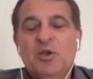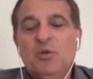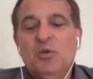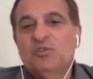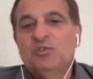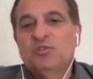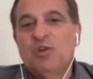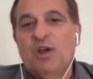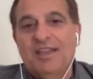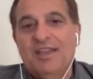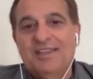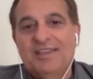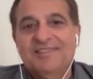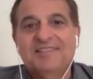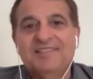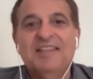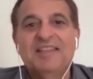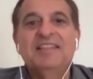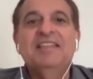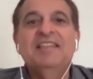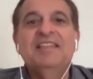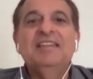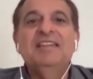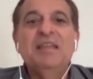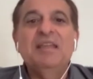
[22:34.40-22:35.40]
So I
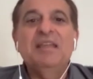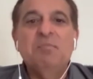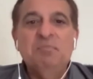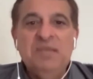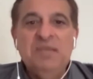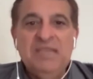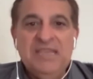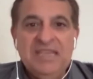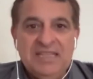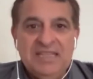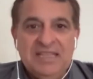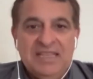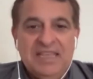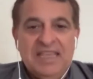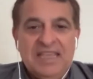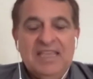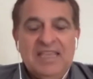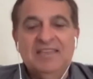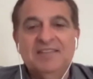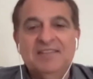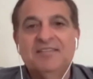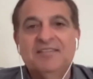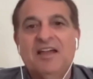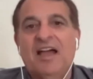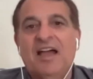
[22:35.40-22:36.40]
sit in the
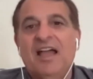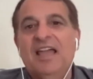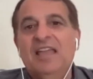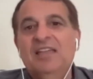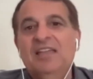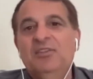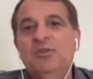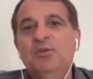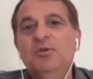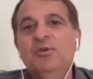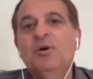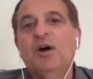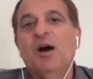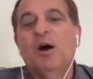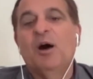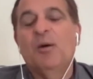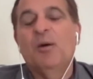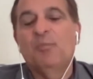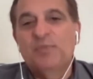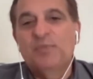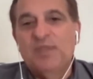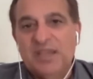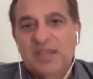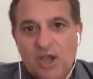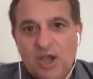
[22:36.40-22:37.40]
meetings, I do help
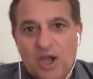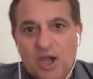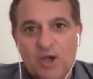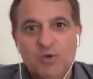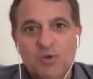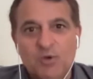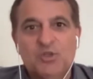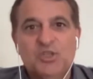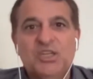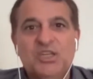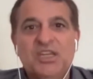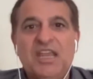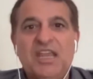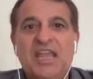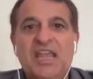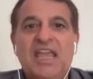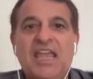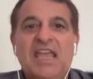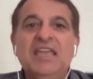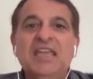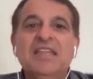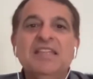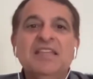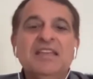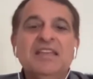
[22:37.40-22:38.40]

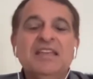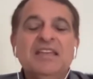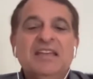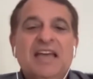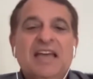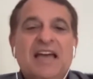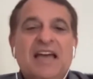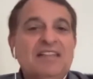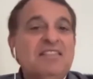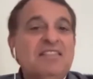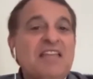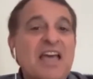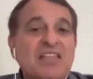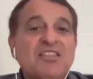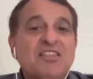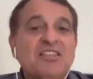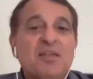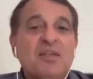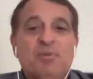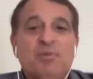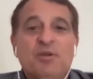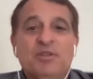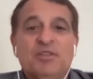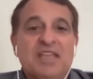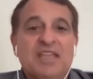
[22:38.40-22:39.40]
negotiate and that
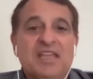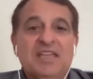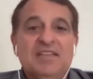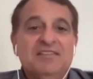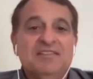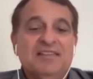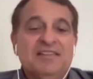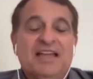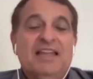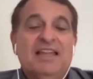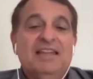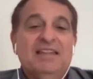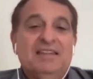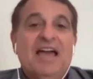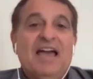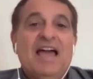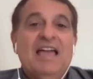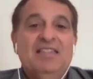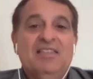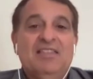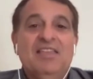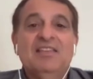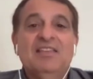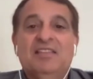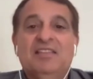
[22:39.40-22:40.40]
type of things. And I
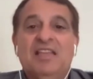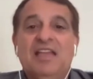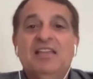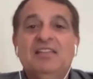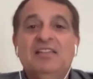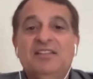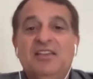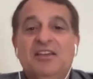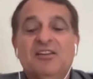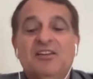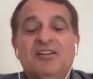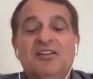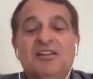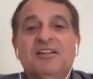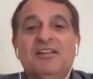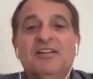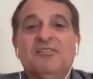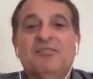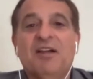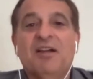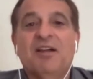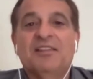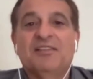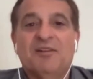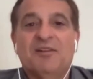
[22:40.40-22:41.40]
think they're on the
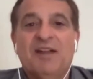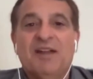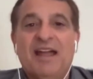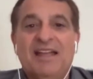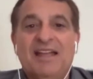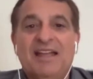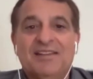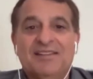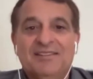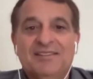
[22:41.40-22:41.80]
right track.